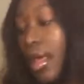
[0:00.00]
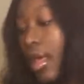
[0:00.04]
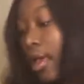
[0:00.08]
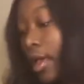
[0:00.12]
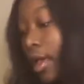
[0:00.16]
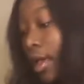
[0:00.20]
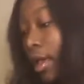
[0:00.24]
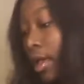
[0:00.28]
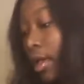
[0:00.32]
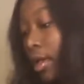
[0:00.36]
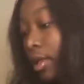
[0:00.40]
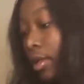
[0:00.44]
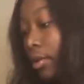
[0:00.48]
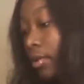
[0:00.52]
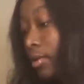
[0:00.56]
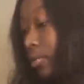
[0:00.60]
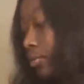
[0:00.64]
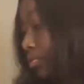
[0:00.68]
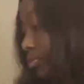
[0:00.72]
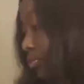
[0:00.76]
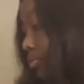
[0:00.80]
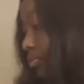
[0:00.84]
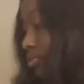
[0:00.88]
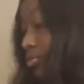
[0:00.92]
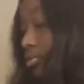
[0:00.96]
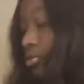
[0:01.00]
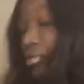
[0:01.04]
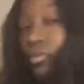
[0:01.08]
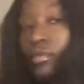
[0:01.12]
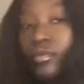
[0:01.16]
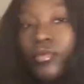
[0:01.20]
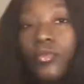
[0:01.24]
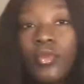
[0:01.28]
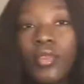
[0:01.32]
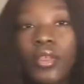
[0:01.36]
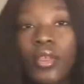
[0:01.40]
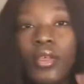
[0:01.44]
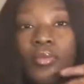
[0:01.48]
And
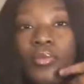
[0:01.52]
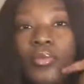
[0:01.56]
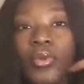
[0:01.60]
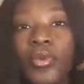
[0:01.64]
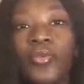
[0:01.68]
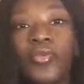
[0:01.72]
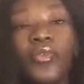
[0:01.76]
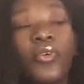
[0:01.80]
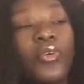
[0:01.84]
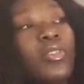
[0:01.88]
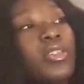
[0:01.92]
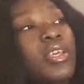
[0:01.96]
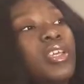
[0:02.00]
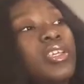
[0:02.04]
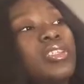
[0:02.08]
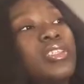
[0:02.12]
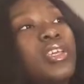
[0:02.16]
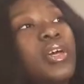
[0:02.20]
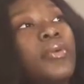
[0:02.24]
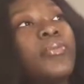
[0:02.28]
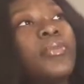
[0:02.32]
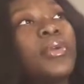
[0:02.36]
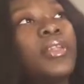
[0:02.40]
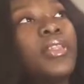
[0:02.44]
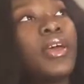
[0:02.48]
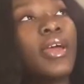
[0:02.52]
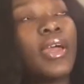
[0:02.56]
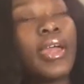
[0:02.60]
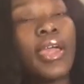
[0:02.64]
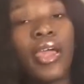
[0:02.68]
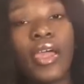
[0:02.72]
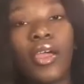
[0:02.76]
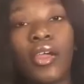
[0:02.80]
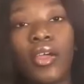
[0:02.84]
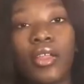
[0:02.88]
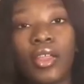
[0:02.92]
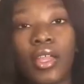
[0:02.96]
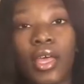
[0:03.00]
before they sent me the
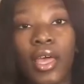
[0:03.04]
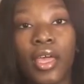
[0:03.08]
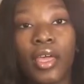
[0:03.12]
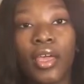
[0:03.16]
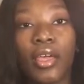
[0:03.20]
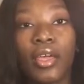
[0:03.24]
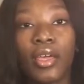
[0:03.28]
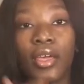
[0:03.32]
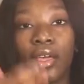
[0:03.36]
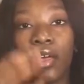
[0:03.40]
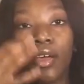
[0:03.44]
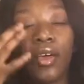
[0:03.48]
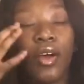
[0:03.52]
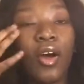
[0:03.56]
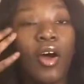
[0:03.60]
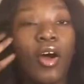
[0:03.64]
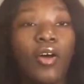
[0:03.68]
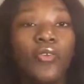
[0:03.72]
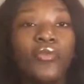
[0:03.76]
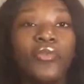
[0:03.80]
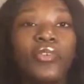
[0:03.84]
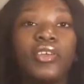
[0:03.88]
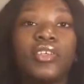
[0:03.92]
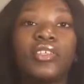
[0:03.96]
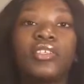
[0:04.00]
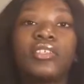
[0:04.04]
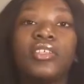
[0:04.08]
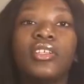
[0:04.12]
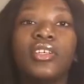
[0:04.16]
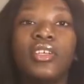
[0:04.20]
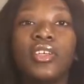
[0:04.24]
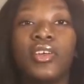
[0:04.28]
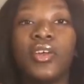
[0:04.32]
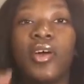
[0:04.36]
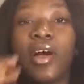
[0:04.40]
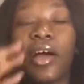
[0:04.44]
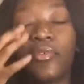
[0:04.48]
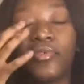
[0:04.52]
hair, like,
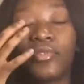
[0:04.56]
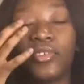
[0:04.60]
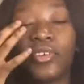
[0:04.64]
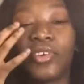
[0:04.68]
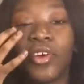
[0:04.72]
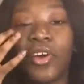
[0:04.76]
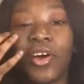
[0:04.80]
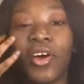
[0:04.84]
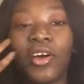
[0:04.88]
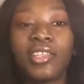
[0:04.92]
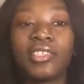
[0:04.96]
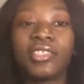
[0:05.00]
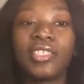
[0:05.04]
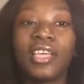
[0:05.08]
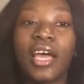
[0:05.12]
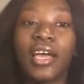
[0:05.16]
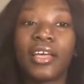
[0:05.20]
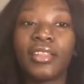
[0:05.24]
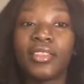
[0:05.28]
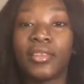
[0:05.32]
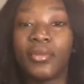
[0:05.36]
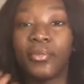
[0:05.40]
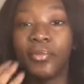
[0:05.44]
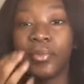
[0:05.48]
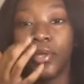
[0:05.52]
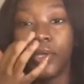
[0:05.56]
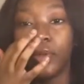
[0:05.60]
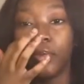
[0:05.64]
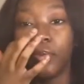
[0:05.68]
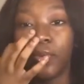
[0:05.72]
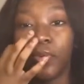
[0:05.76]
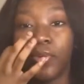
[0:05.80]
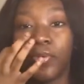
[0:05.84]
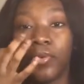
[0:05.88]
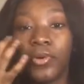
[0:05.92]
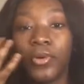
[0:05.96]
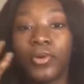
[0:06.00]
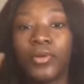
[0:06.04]
obviously you have to contact the
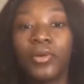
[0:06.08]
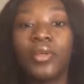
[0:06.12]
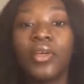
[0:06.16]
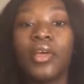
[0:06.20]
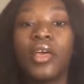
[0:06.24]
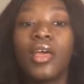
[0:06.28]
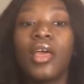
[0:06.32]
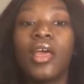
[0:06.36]
people.